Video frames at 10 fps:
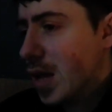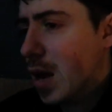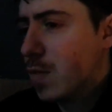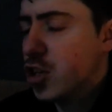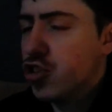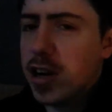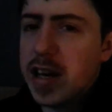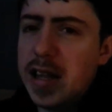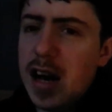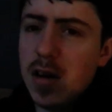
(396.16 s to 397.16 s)
I'm going to try and
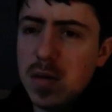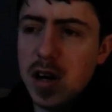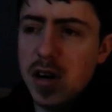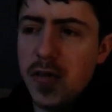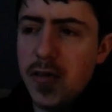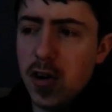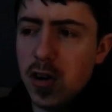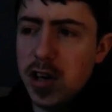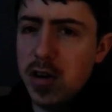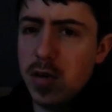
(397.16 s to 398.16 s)
get that uploaded
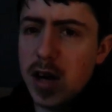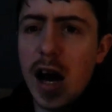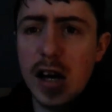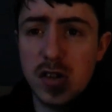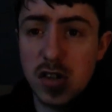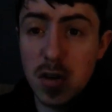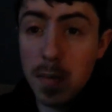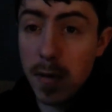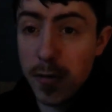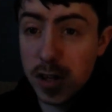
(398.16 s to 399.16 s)
for you guys
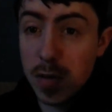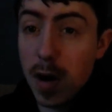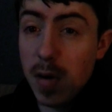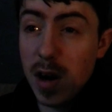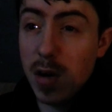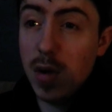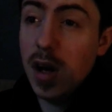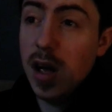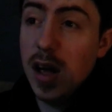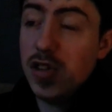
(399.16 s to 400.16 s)
for tomorrow.
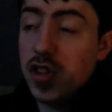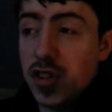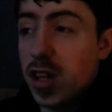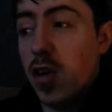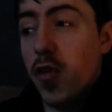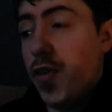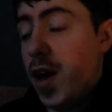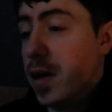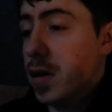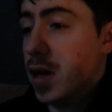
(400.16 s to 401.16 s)
Just a little
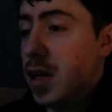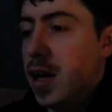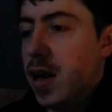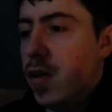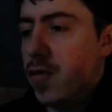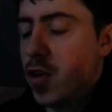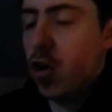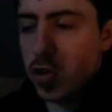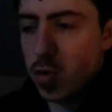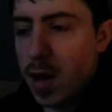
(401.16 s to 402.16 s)
thing. And then, of
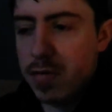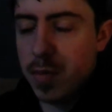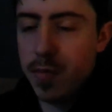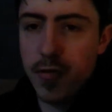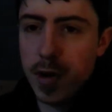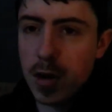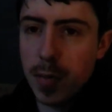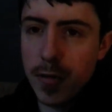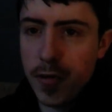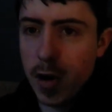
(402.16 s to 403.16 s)
course, we'll have a
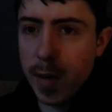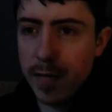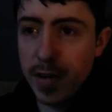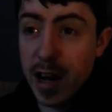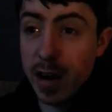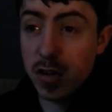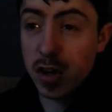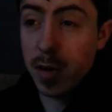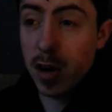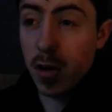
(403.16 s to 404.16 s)
couple of throwback videos
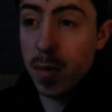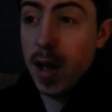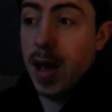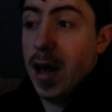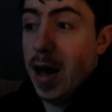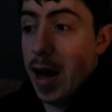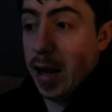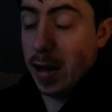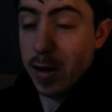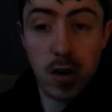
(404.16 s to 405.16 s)
coming up. And
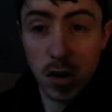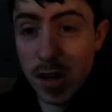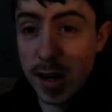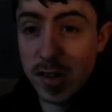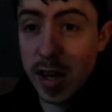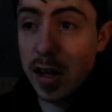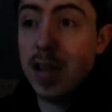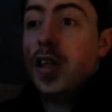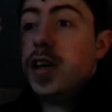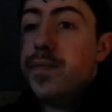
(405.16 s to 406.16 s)
then, of course, like I
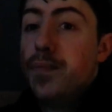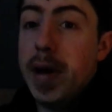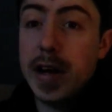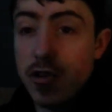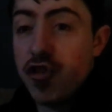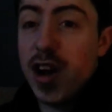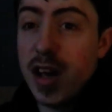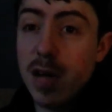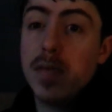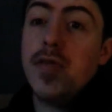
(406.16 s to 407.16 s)
said, the big Great
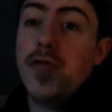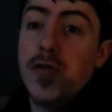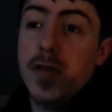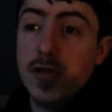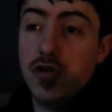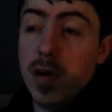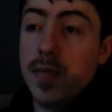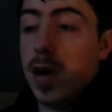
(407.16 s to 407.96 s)
Yarmouth trip.